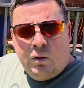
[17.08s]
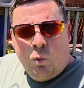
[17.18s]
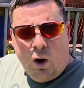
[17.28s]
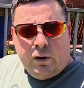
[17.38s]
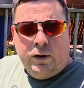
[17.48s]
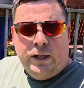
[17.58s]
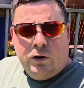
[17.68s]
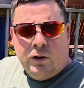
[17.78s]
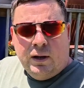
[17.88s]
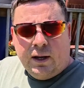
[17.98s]
water
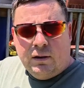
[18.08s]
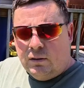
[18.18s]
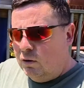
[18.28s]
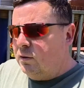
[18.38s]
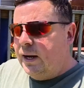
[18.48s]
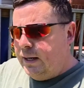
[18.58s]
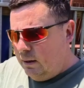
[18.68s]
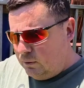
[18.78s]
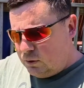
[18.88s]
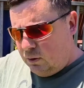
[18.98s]
heater I can, or ninety
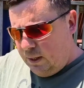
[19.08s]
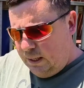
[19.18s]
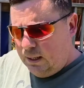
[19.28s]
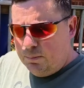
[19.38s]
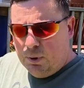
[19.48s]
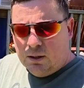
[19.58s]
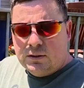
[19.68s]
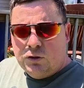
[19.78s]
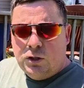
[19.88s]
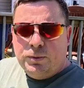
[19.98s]
dollars, sorry, eighty-nine bucks,
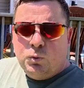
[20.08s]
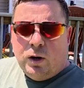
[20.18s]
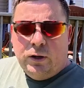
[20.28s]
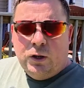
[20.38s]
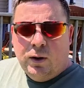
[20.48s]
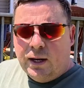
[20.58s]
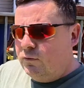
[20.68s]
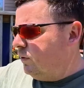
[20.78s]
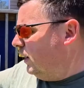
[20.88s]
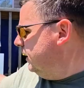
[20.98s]
the cheapest water heater I can
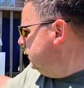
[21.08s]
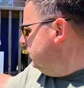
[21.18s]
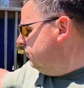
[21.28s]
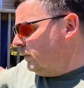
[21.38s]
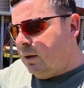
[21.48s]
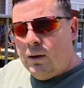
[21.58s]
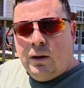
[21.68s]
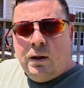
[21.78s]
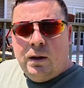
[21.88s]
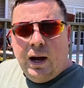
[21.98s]
find
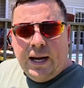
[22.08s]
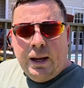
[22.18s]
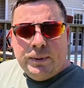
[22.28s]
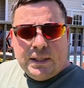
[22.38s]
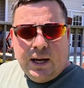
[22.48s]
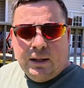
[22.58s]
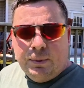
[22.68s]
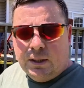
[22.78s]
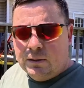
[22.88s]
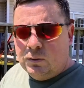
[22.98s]
on Amazon
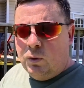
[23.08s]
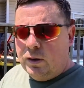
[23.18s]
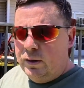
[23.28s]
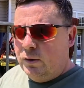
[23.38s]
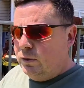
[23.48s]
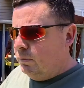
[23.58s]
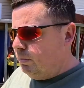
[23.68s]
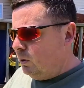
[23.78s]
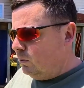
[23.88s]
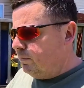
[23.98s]
because the water heater in the
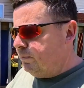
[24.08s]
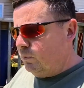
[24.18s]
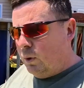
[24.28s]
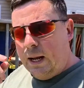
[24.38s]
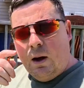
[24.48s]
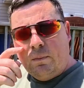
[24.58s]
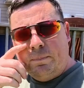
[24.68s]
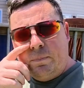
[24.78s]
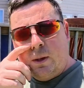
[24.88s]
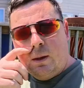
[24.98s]
boat went out
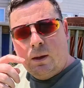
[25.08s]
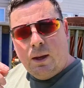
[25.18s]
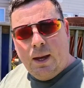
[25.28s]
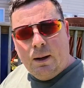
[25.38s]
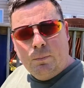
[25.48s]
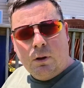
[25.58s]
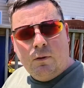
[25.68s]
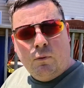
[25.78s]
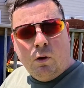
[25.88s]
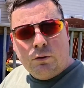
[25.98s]
and I'm looking
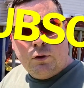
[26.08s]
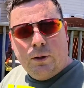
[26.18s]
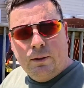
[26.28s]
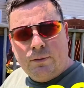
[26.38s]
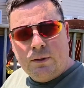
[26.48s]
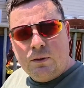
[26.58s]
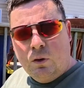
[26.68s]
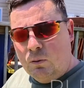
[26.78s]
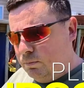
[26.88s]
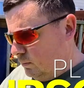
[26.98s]
for alternatives. So